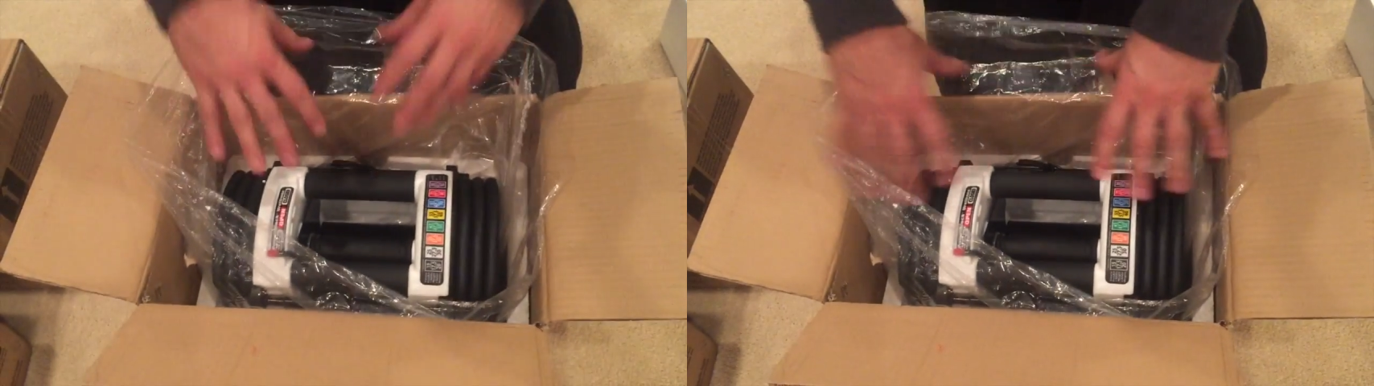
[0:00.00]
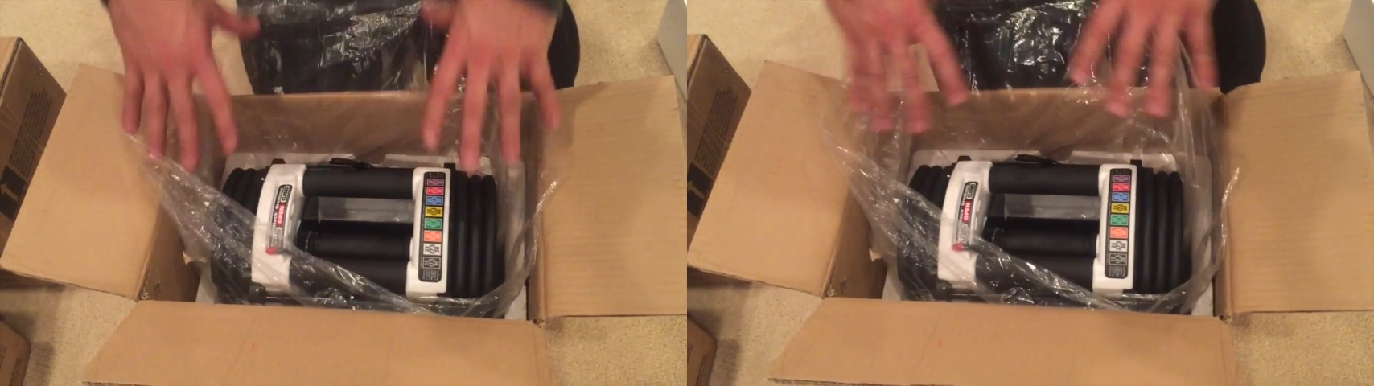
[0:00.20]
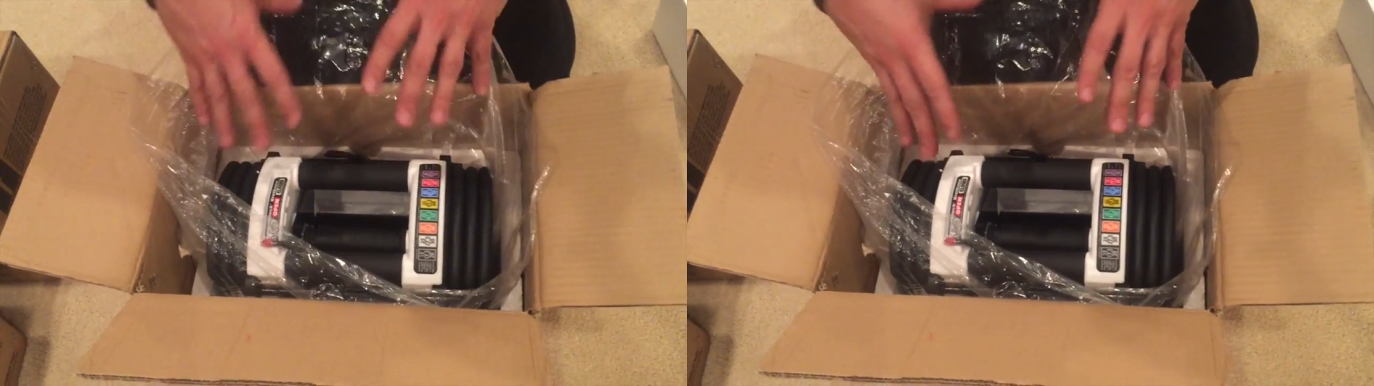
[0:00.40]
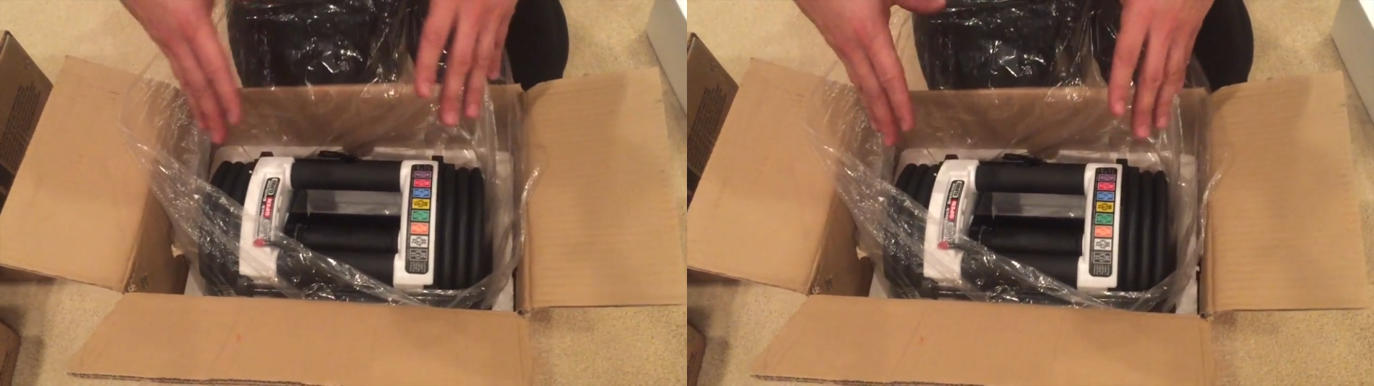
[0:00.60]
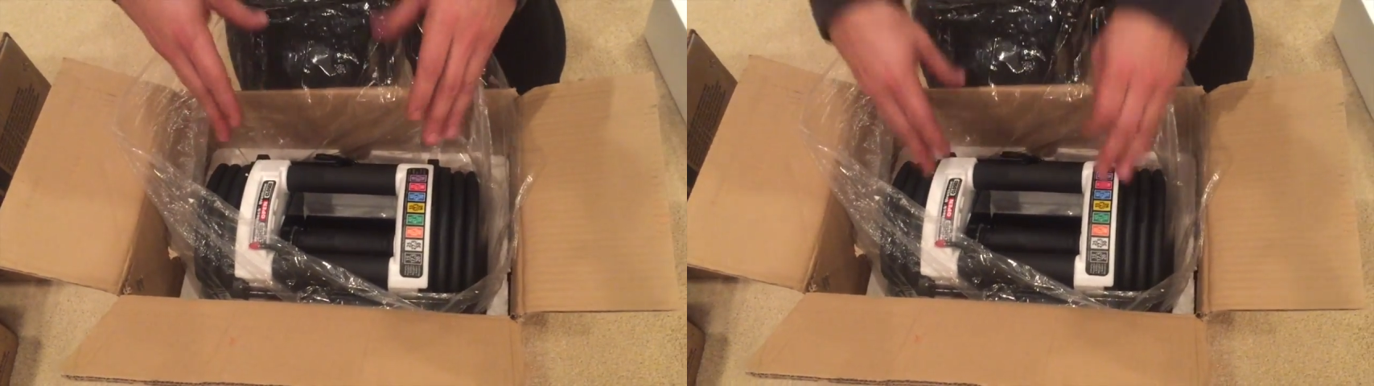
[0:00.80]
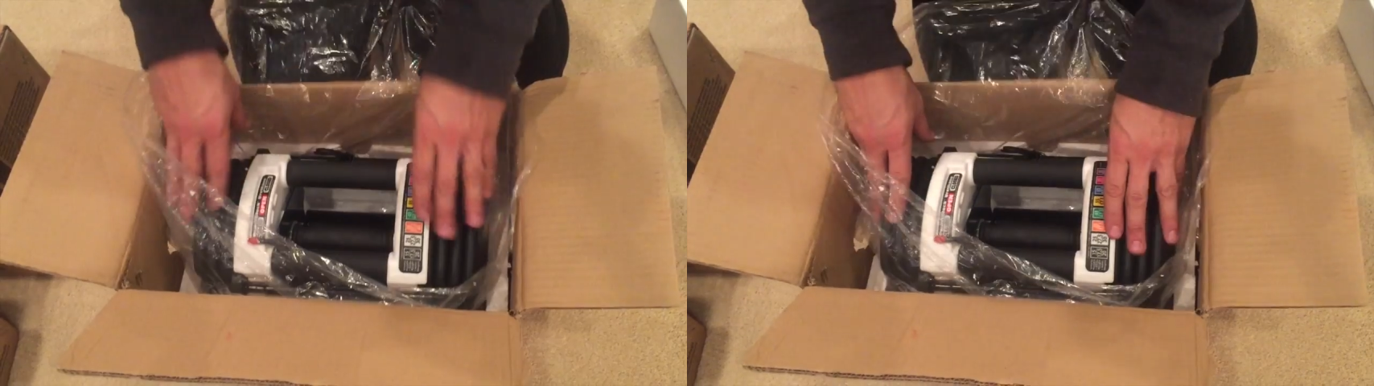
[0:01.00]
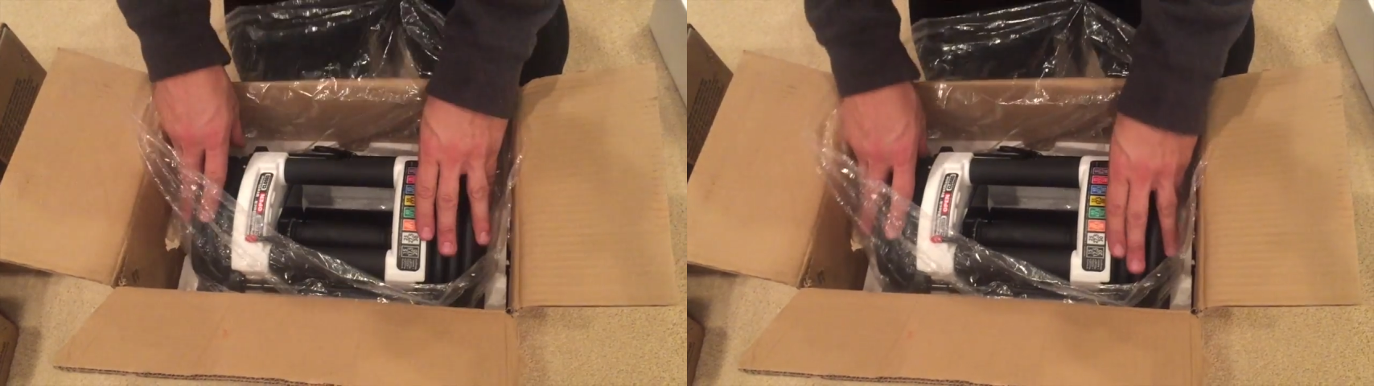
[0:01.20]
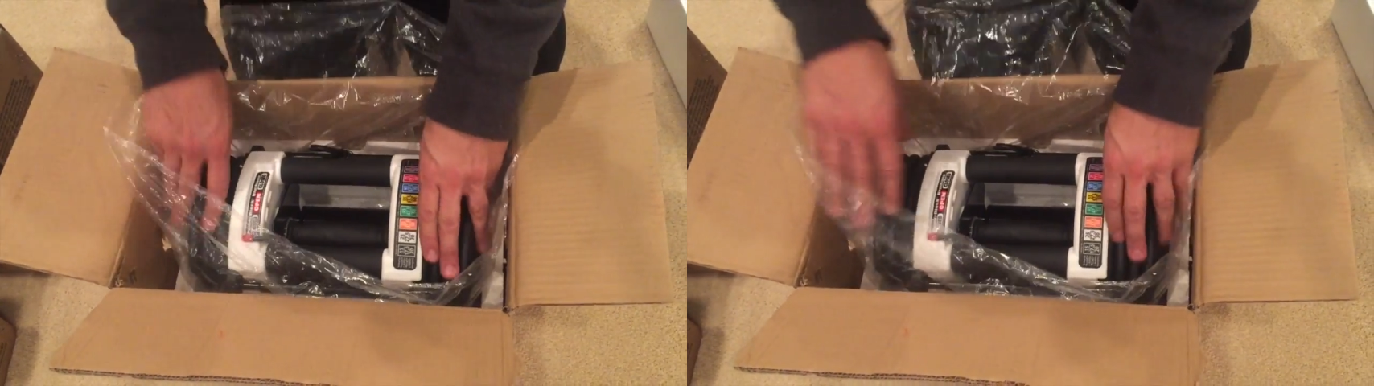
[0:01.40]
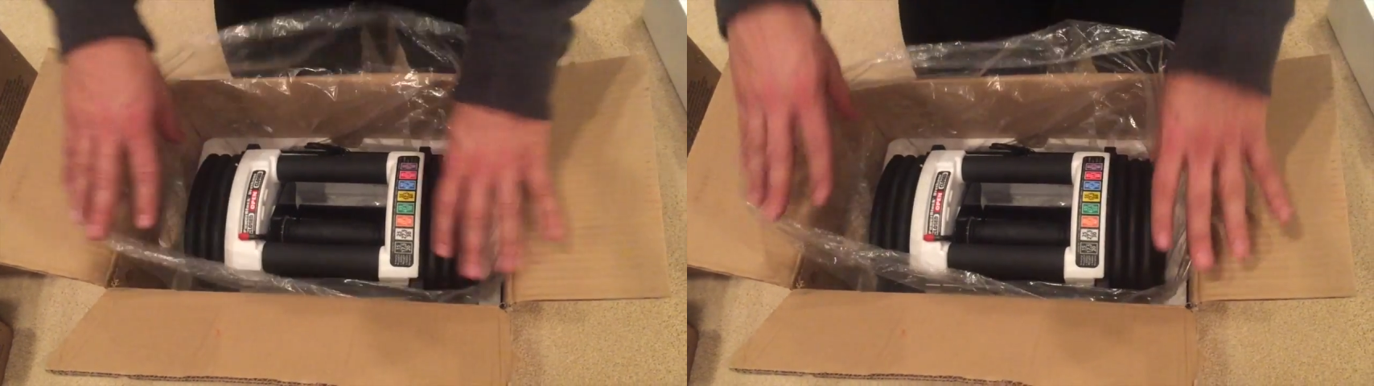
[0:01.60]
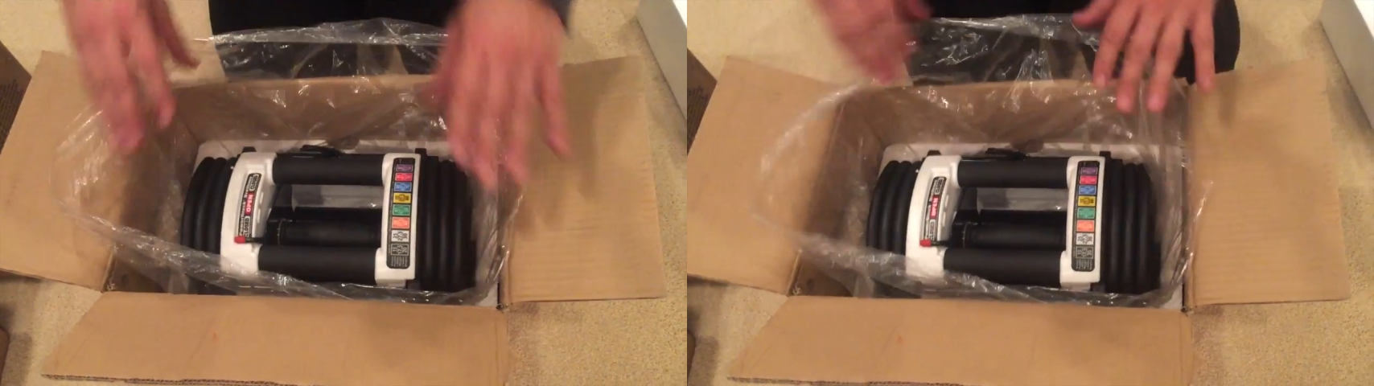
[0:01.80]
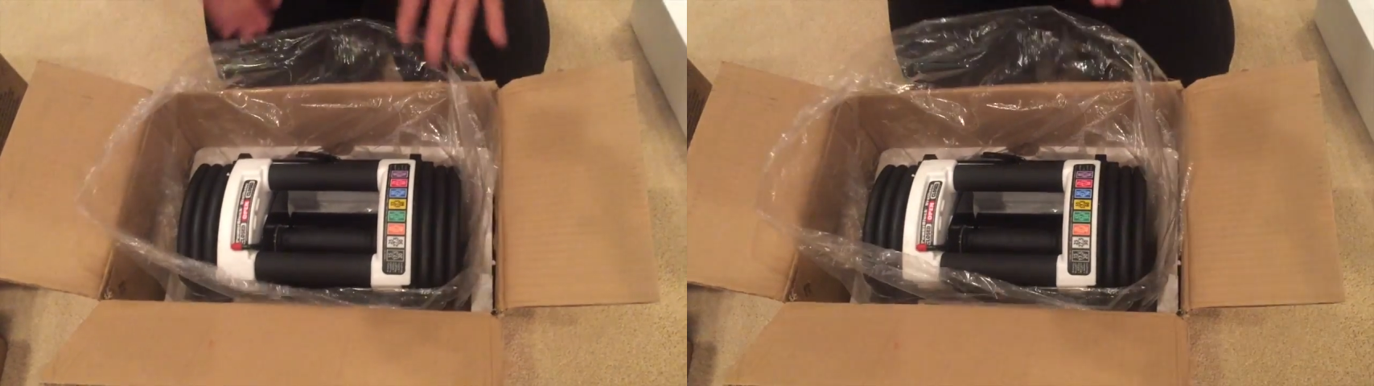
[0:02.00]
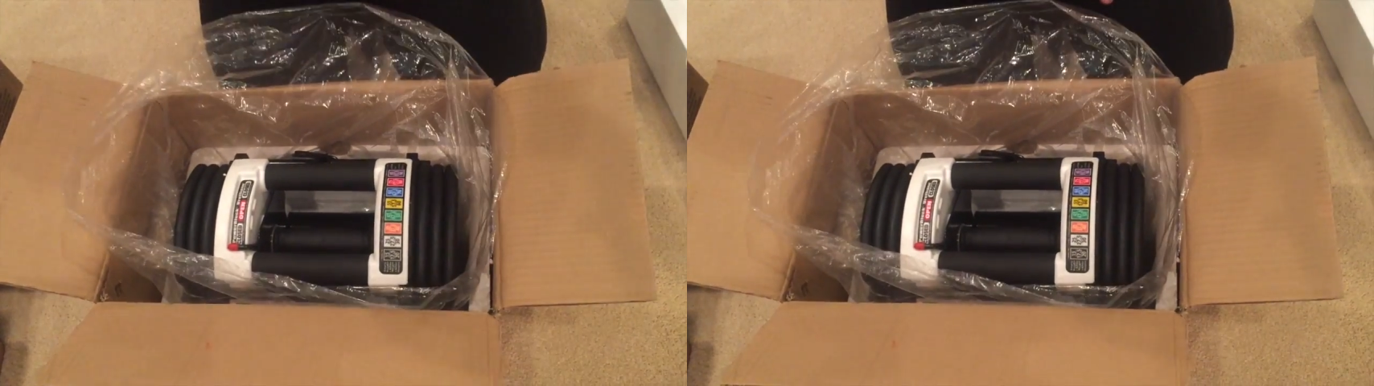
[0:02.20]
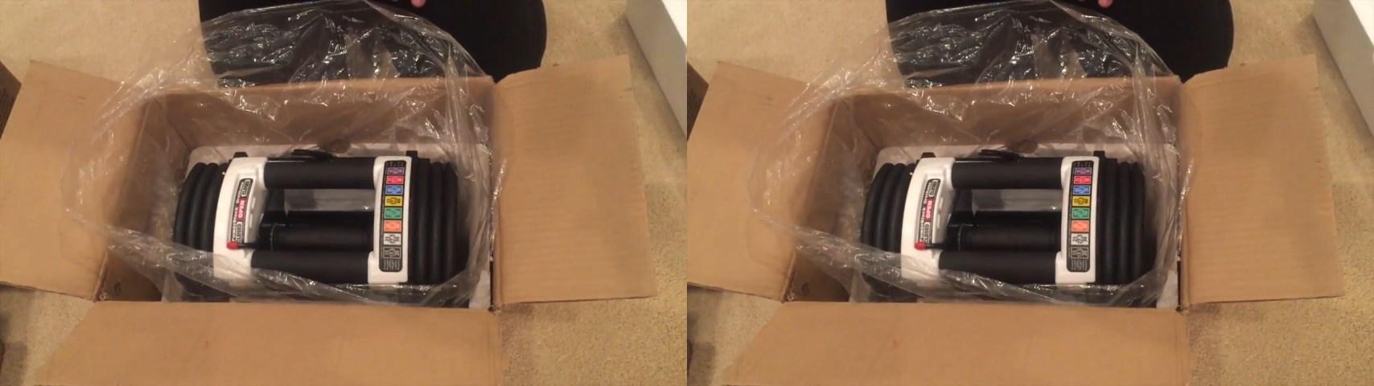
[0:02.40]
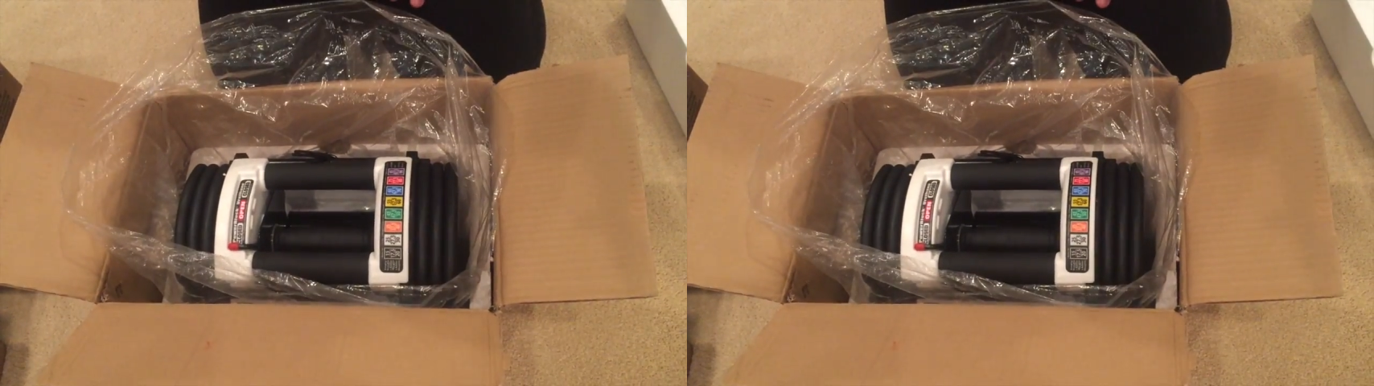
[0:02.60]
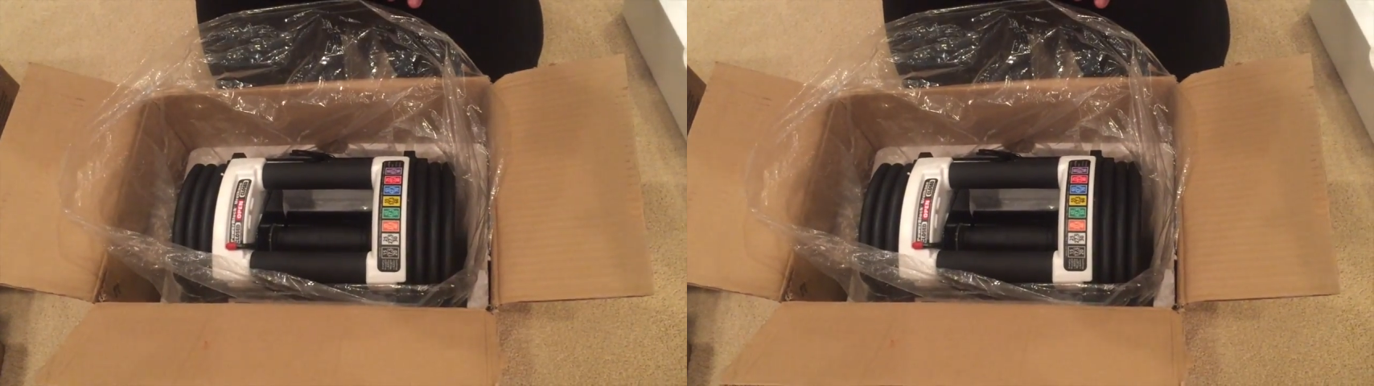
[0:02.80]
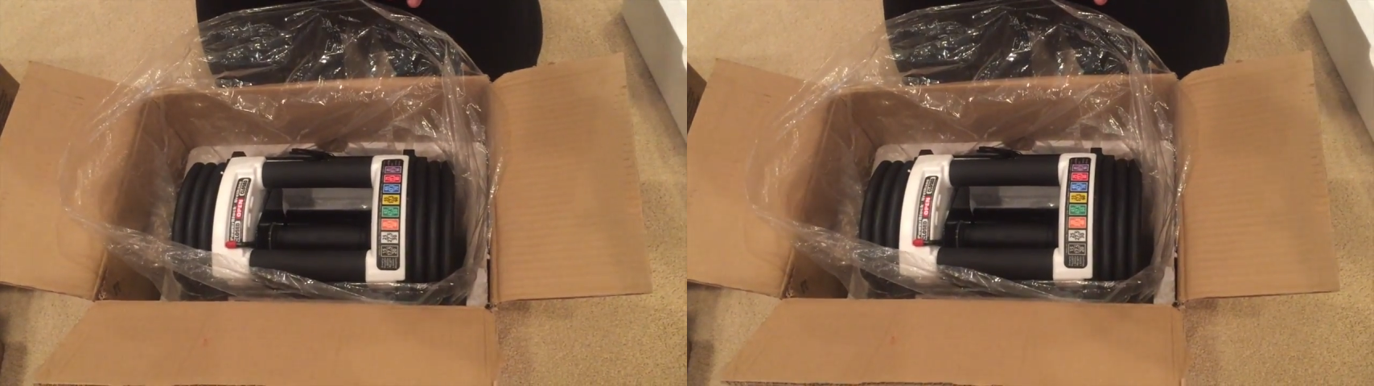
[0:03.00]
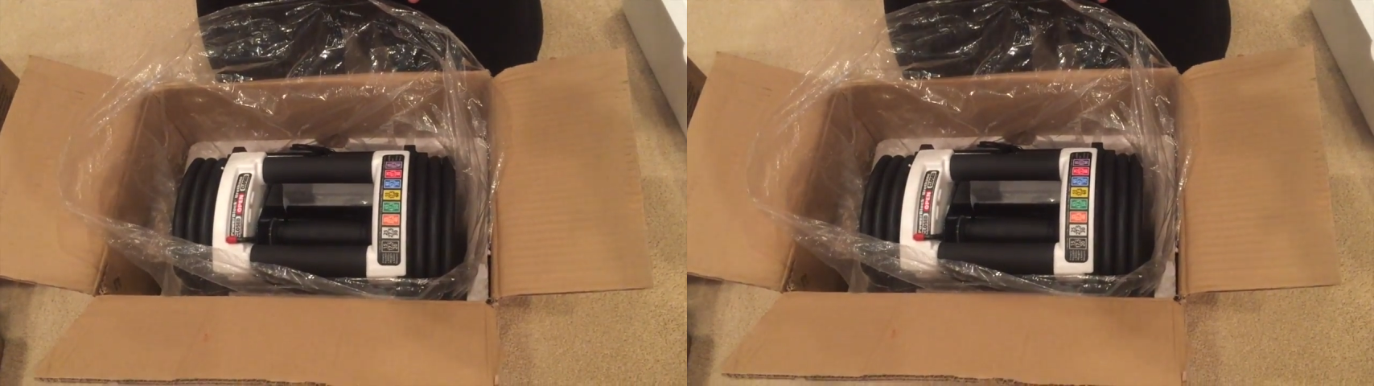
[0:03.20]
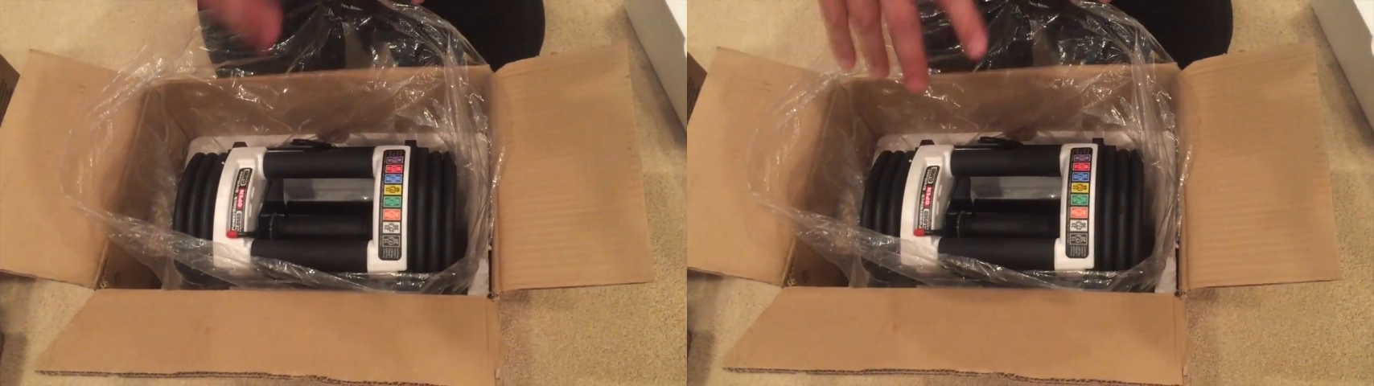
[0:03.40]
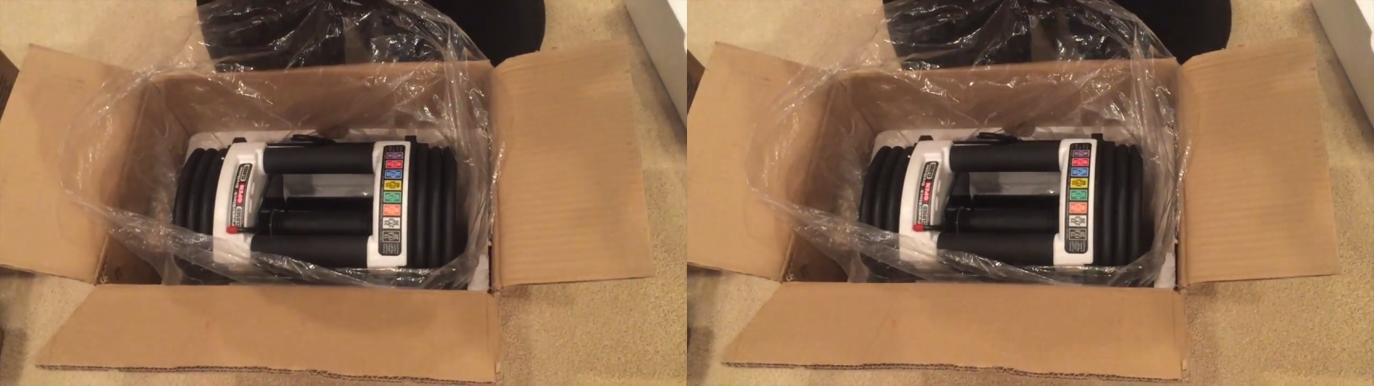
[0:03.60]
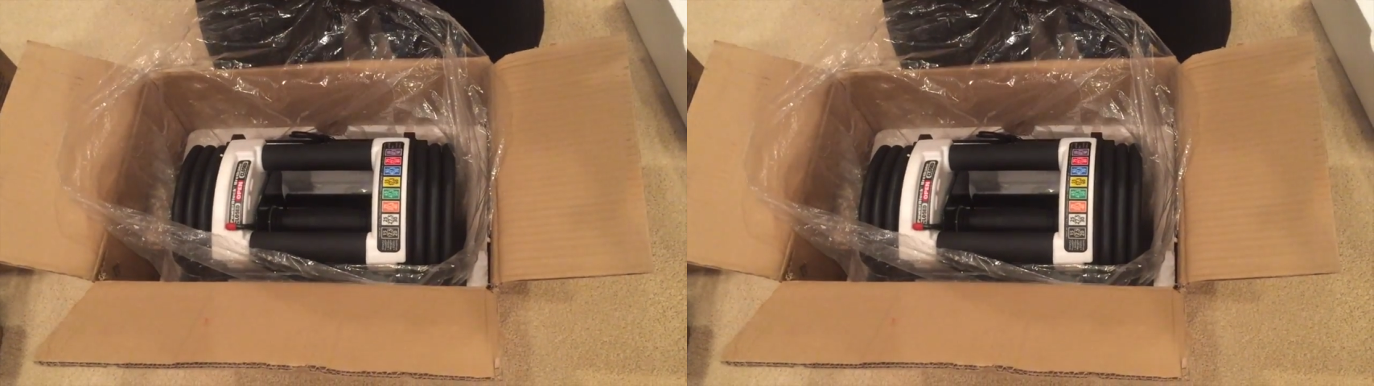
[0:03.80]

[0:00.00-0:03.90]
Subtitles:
Nobody's mouth can be seen.